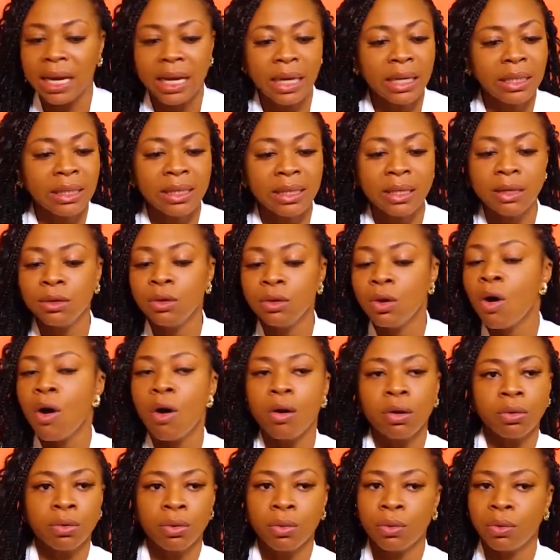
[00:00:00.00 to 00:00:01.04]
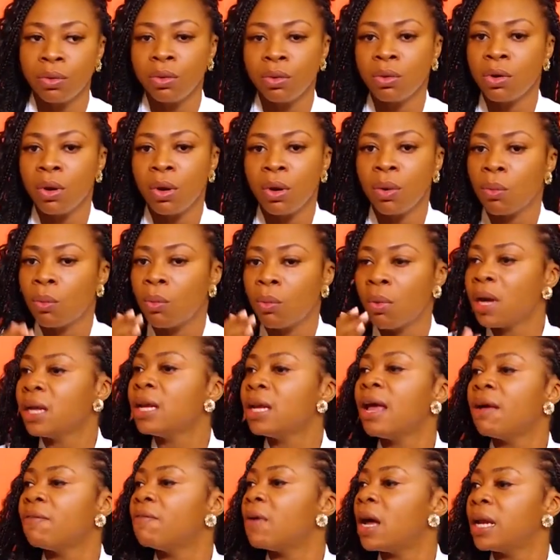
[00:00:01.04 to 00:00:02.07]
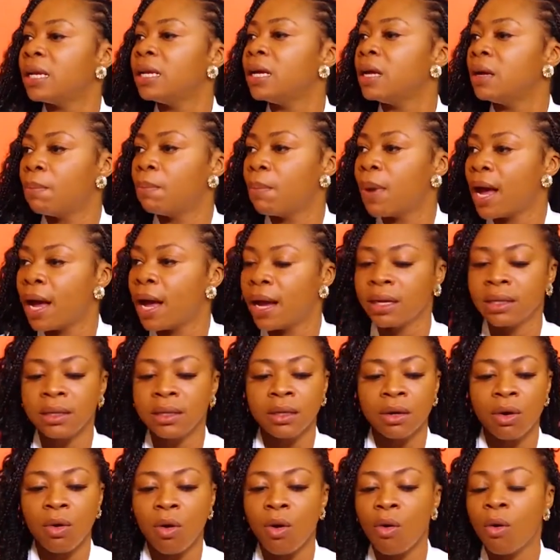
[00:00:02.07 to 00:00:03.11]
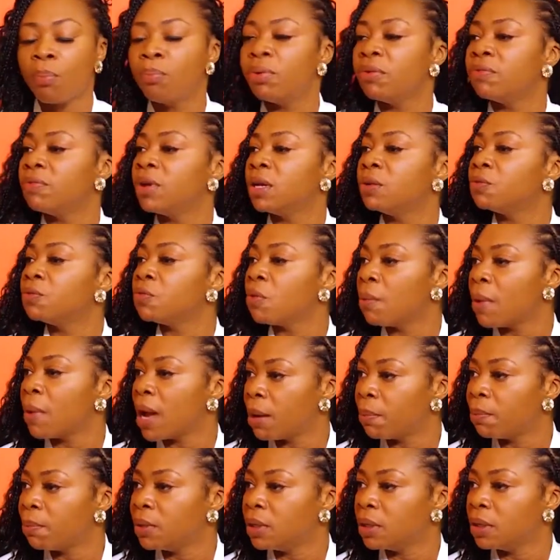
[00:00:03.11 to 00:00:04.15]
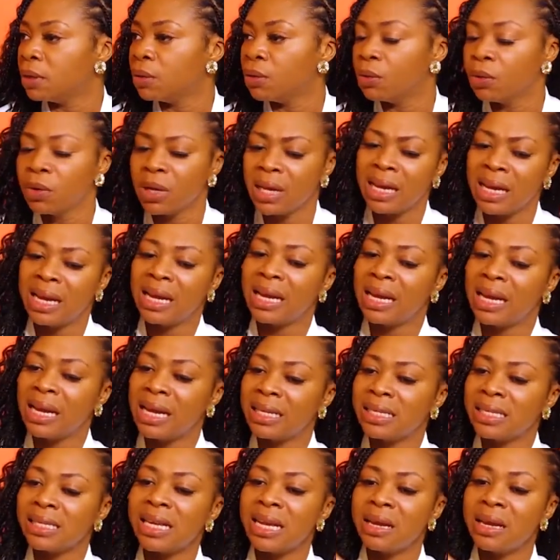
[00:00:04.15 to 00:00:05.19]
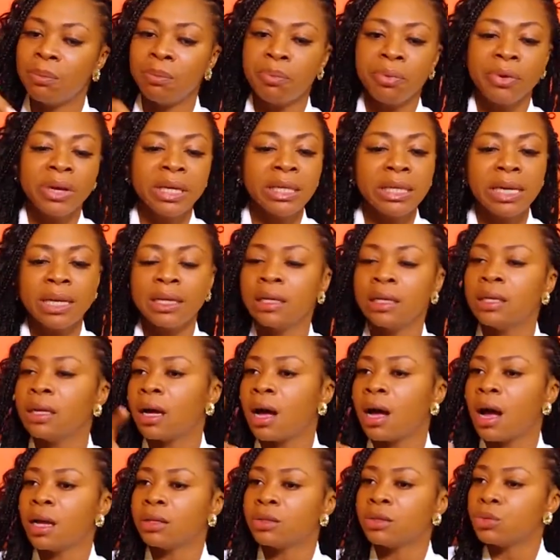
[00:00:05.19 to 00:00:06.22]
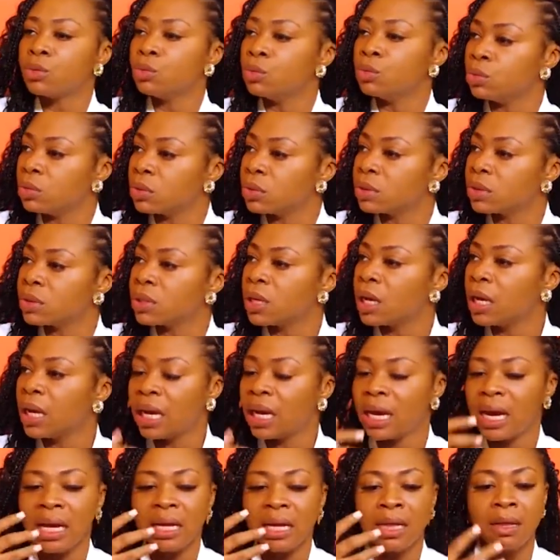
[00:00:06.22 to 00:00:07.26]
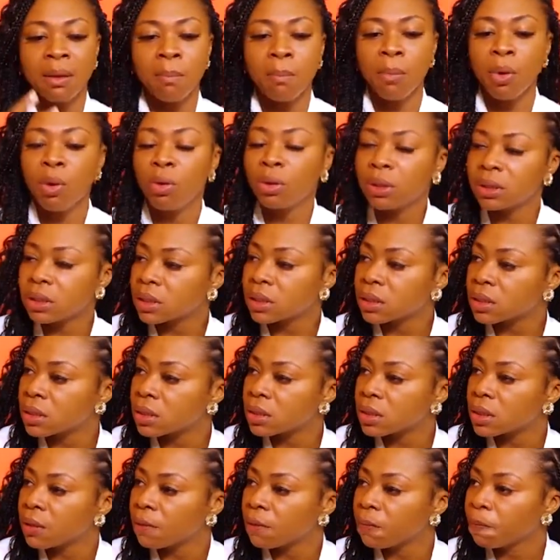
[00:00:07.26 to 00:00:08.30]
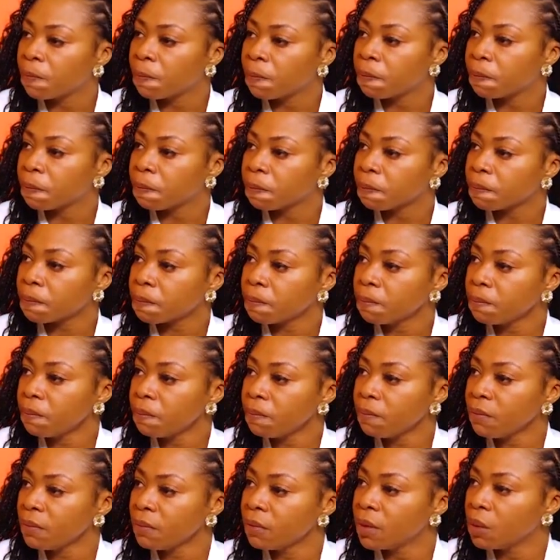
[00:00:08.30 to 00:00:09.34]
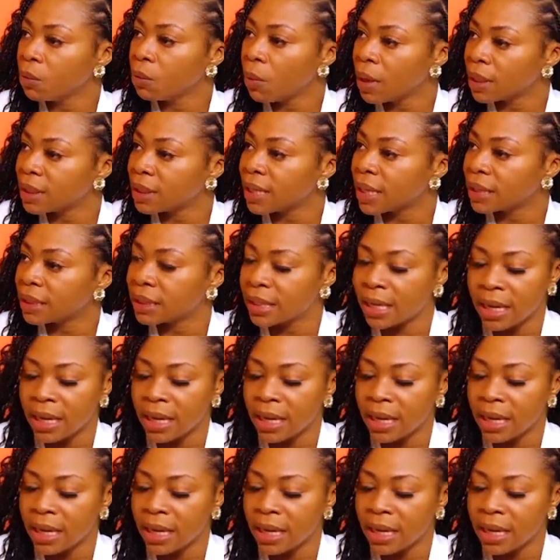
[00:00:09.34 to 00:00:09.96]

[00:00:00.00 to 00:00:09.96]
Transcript: In Tilono, whatever they ban or prevent from happening, is imprinted in the cartoons, in the books. what you're